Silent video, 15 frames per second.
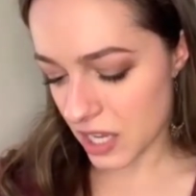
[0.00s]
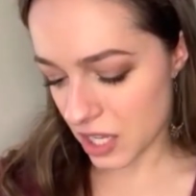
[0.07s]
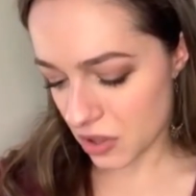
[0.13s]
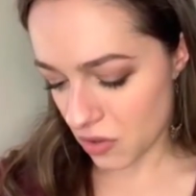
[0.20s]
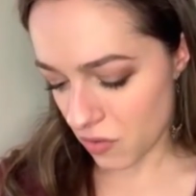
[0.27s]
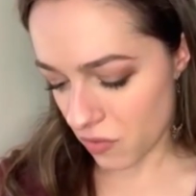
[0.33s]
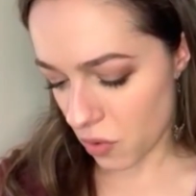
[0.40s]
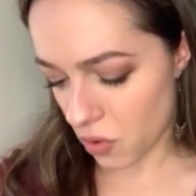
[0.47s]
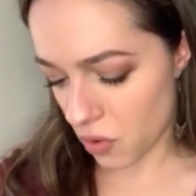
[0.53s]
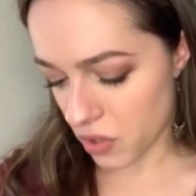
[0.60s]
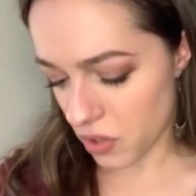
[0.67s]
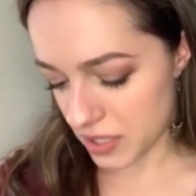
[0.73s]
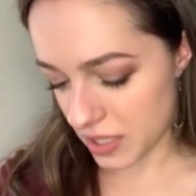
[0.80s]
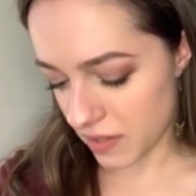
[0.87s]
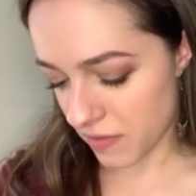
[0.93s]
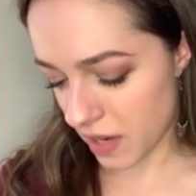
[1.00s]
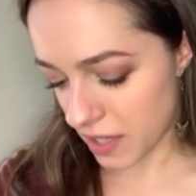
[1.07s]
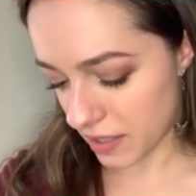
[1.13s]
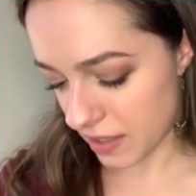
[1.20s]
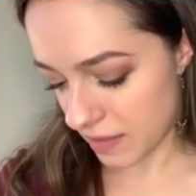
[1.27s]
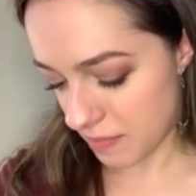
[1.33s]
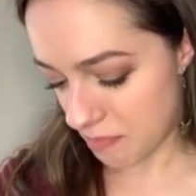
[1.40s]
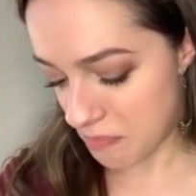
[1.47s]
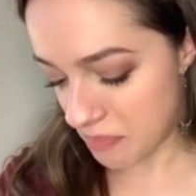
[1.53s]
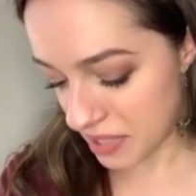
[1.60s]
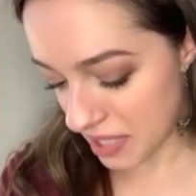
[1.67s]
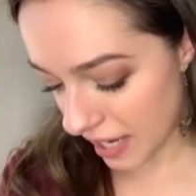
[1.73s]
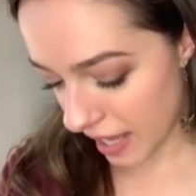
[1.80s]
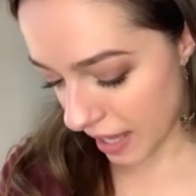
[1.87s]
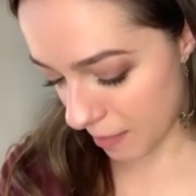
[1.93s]
Tetovo, Gostivar,
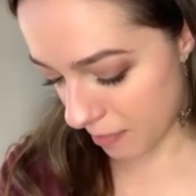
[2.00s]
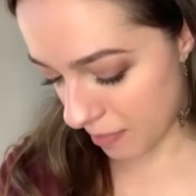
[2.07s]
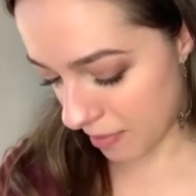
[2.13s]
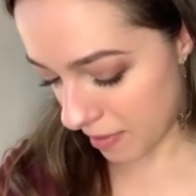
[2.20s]
Prilep,